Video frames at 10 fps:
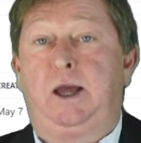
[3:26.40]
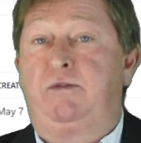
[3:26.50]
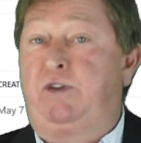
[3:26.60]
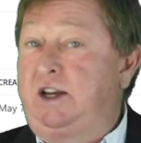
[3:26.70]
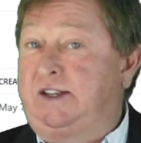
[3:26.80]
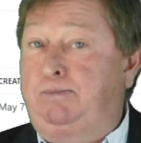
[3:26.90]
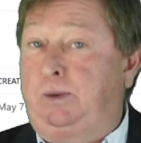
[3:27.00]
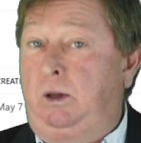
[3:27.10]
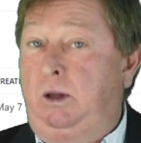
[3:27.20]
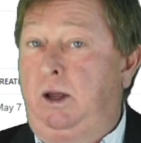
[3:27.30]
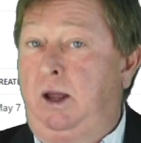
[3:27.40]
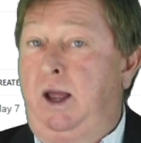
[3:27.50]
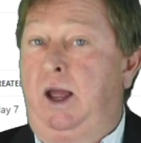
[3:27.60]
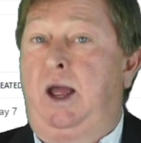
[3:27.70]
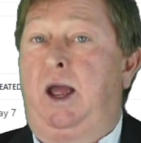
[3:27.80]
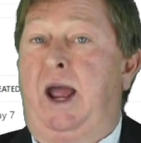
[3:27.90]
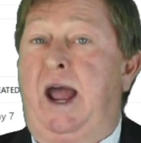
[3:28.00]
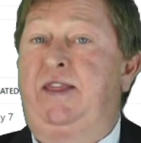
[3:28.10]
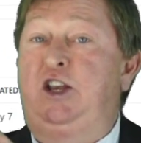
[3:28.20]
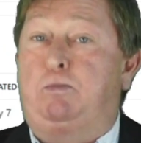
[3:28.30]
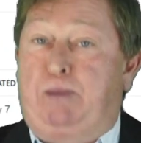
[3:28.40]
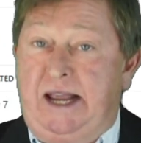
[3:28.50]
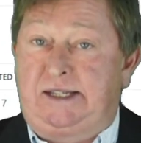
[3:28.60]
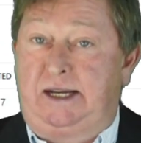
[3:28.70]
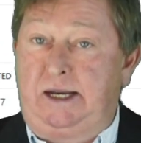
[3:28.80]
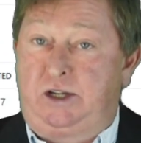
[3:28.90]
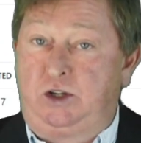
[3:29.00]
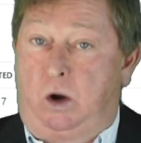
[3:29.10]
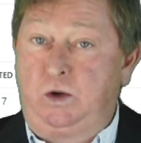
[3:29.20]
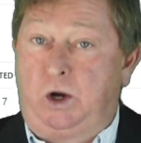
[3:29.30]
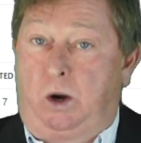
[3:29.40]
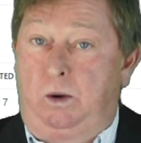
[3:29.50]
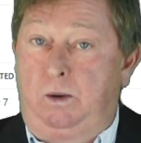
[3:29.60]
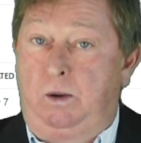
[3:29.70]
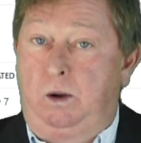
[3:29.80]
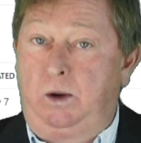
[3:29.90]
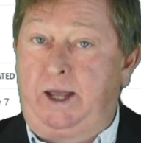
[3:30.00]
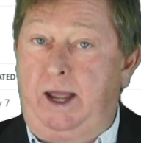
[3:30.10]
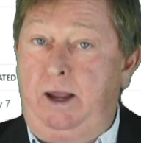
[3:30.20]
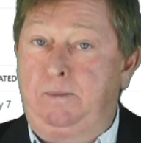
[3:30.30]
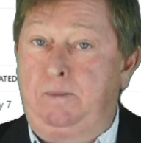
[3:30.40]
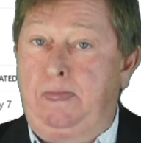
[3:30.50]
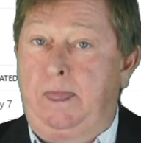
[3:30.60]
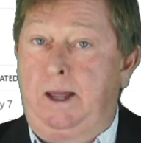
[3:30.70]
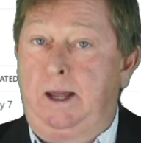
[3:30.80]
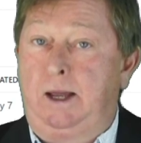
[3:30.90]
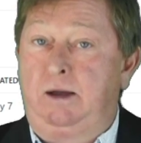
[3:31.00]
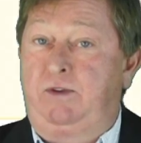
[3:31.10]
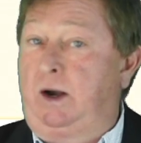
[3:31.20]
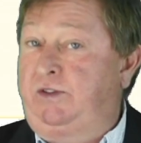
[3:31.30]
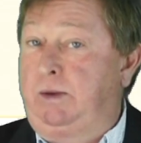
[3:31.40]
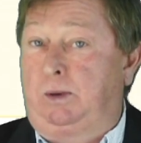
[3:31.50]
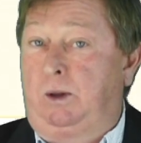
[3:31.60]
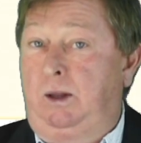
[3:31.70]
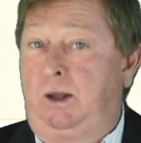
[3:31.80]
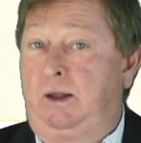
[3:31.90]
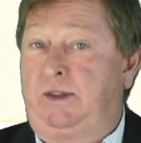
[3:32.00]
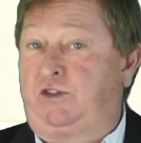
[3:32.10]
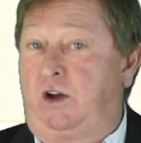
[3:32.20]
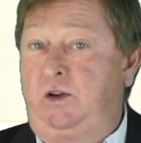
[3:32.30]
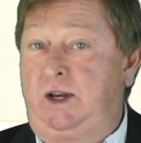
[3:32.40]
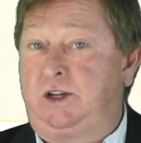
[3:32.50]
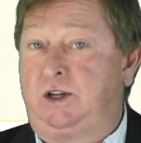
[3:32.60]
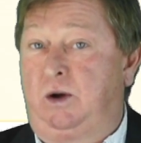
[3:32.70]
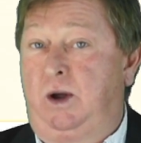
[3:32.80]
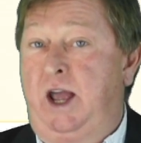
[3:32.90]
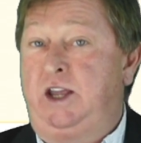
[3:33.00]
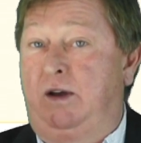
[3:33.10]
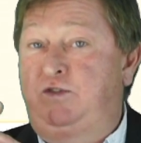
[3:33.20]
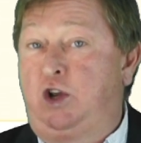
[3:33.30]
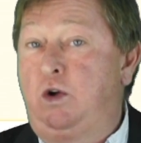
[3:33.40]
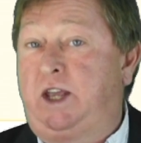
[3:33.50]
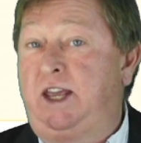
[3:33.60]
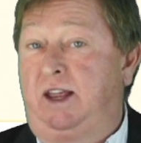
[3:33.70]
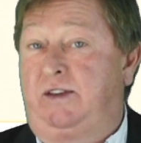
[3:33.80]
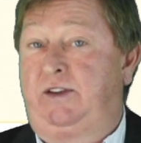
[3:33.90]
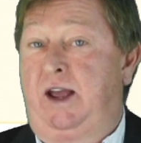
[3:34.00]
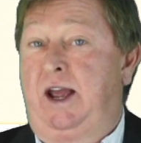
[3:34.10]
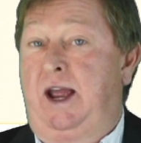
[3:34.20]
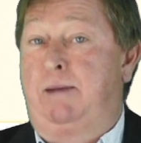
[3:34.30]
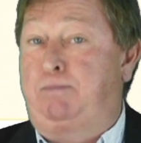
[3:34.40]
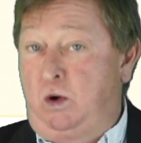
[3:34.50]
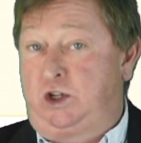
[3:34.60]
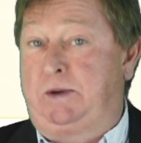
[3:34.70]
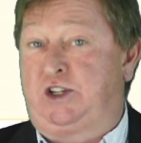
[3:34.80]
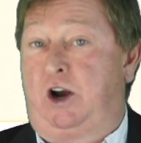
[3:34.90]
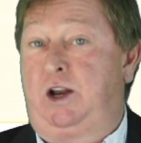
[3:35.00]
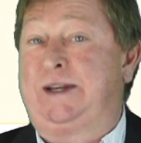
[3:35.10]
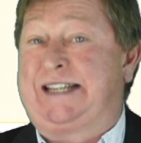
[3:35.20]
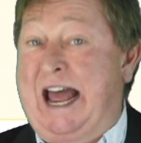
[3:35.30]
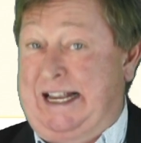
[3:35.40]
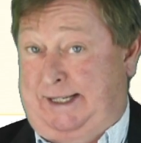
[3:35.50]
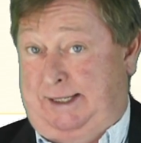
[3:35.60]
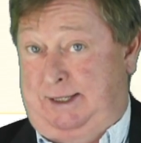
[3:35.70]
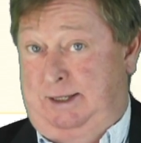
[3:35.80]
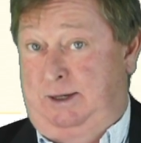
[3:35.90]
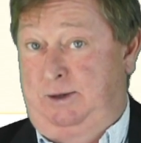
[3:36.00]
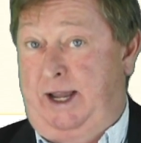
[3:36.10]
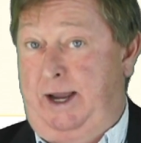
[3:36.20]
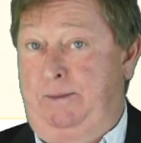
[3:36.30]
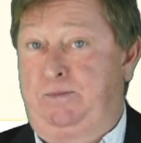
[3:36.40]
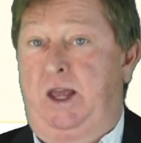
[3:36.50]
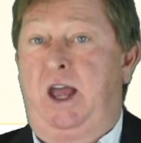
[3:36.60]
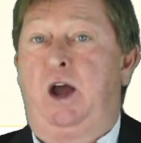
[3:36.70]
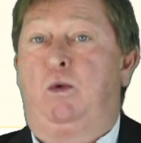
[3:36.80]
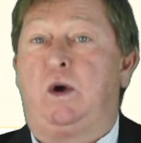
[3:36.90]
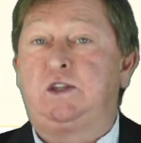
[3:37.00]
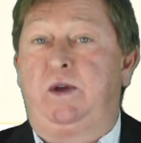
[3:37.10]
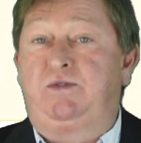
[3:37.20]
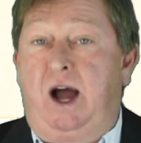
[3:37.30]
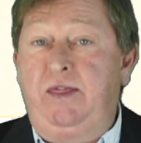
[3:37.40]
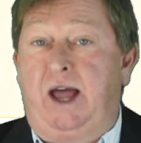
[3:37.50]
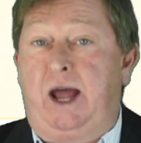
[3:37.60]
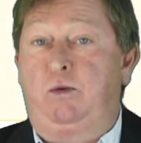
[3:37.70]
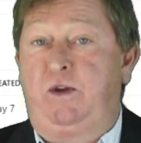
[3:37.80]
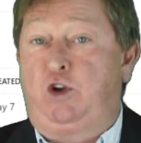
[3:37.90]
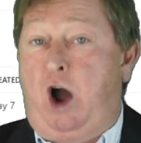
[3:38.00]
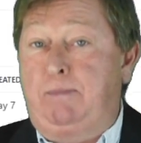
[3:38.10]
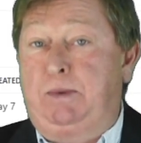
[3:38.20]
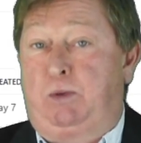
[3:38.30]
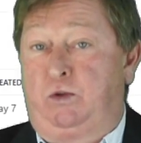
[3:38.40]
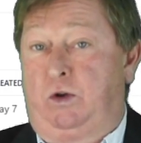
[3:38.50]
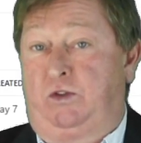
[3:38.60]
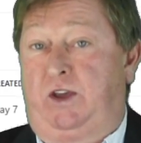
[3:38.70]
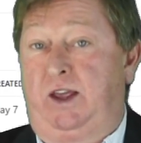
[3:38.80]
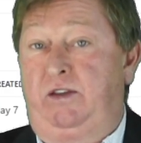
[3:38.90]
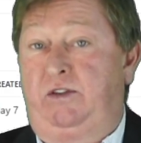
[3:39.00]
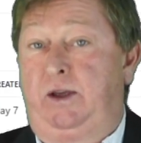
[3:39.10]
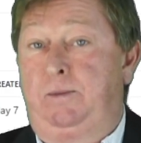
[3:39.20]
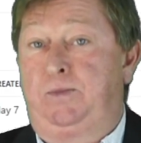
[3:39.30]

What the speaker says: very simple, and then you paste it into Dojo, okay? Very simple. That's all you need to do. You have 2 keys, and both should be starting with test, okay? Once we've done that, we've copied both those keys.